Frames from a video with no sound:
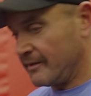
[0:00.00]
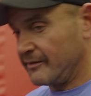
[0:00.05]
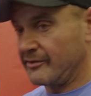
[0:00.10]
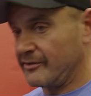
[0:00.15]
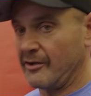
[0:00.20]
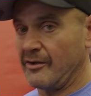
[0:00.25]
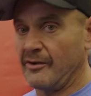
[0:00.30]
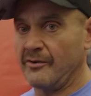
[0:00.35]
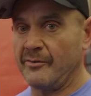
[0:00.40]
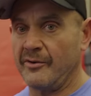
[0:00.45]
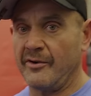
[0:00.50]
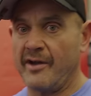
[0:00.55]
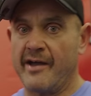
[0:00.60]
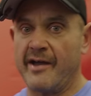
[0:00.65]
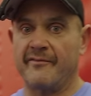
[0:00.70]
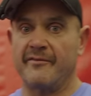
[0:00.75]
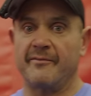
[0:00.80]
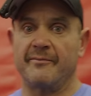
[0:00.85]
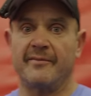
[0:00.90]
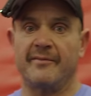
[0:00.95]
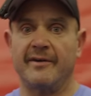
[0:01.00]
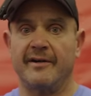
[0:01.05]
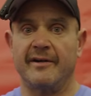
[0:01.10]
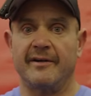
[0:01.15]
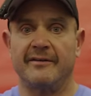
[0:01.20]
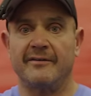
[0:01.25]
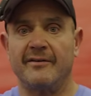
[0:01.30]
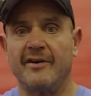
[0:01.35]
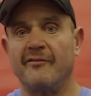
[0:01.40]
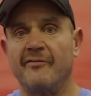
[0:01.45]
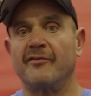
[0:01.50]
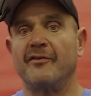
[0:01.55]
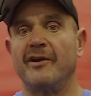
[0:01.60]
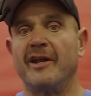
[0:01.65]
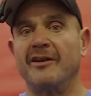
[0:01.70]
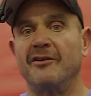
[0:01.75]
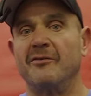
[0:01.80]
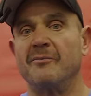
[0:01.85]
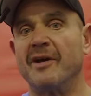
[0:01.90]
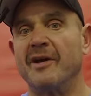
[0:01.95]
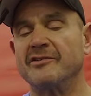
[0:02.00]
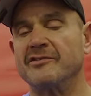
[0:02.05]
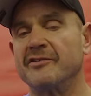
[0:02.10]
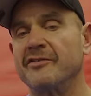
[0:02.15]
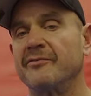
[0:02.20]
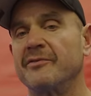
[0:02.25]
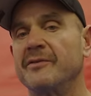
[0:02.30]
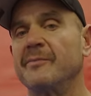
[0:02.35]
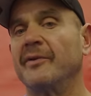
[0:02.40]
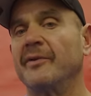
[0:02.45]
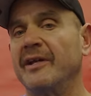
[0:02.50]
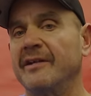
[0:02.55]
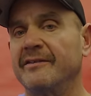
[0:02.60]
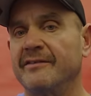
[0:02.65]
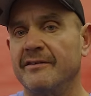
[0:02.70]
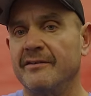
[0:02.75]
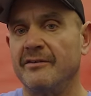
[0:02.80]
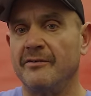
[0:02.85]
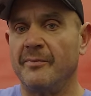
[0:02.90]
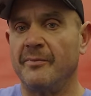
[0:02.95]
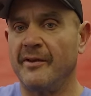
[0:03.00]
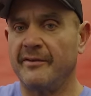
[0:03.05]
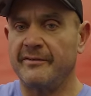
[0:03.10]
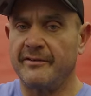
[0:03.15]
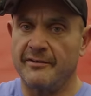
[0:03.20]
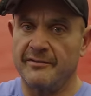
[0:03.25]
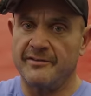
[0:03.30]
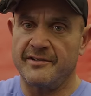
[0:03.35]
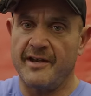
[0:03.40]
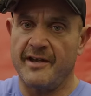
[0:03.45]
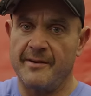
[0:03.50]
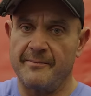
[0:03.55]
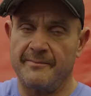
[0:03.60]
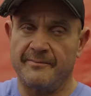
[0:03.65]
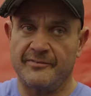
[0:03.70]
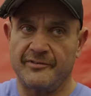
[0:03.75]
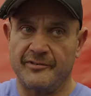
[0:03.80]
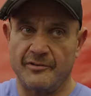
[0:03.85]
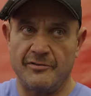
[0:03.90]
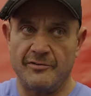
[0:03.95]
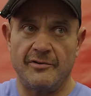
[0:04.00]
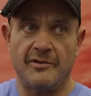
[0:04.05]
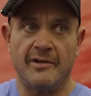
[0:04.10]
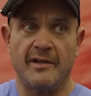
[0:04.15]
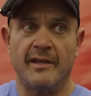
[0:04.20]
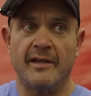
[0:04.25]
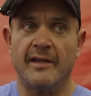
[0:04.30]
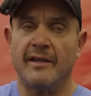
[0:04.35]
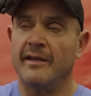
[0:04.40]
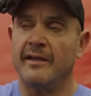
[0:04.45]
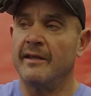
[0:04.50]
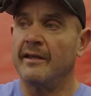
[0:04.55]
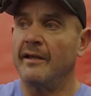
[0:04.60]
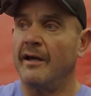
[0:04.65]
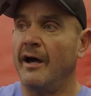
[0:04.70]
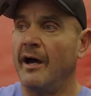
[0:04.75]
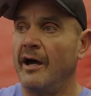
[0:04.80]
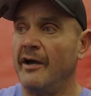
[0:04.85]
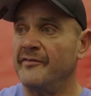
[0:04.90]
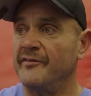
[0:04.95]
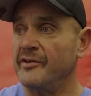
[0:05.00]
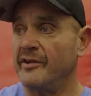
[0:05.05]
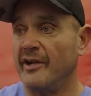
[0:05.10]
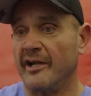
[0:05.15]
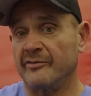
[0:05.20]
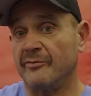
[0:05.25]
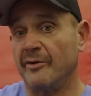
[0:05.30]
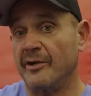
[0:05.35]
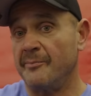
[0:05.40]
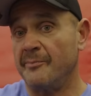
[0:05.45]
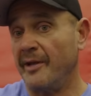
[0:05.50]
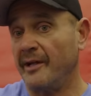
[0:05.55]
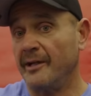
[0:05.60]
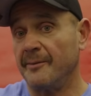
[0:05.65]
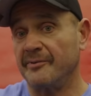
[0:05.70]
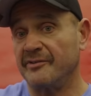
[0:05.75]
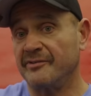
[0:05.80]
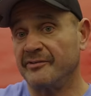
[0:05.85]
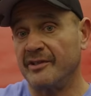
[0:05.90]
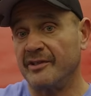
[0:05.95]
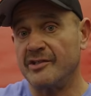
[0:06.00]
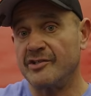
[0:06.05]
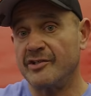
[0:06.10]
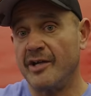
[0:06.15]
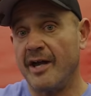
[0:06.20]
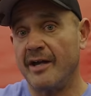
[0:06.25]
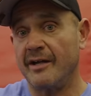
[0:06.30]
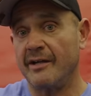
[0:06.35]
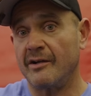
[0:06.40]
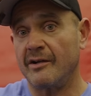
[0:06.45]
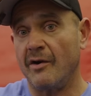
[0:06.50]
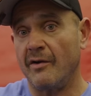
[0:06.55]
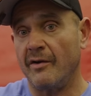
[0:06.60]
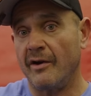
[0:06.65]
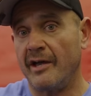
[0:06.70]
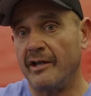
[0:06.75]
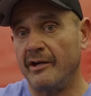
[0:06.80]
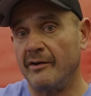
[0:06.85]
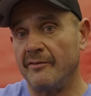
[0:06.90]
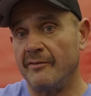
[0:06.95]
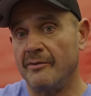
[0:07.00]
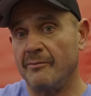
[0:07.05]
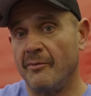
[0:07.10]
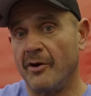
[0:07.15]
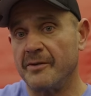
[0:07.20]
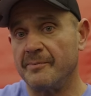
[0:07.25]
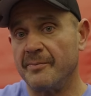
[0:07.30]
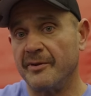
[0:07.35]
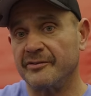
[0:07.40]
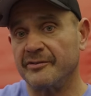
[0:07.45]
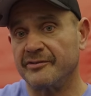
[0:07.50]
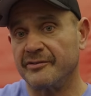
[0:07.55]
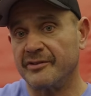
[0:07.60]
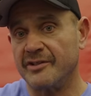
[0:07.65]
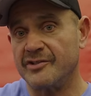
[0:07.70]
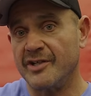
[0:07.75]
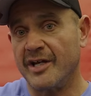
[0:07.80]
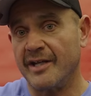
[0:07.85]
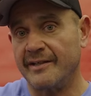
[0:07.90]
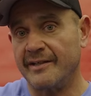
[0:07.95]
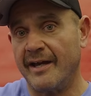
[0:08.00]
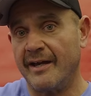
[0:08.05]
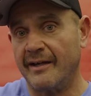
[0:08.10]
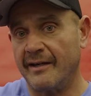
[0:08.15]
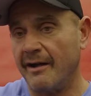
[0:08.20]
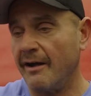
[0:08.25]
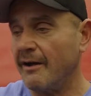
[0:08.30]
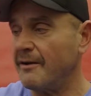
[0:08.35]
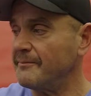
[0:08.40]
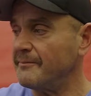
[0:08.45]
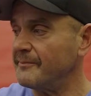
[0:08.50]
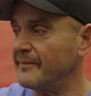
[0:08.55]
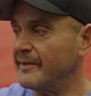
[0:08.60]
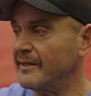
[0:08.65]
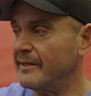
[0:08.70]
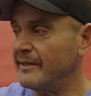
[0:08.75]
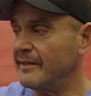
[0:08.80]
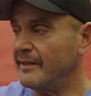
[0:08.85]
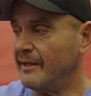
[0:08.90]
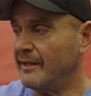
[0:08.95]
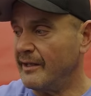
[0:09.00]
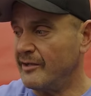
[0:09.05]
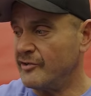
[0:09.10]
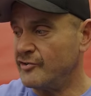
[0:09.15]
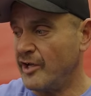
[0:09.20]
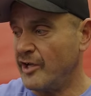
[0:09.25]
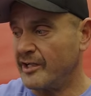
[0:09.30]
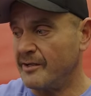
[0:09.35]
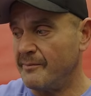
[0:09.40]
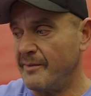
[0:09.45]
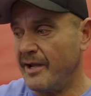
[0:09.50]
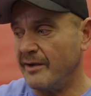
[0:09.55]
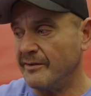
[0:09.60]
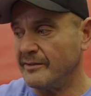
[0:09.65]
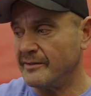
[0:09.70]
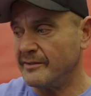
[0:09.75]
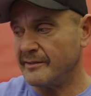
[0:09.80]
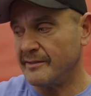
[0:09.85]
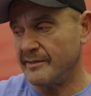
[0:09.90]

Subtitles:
So we'll have him, have Fernando benching 3 plates in no time soon. If you guys want to pick up a slingshot, go head over to markbellslingshot.com and check him out.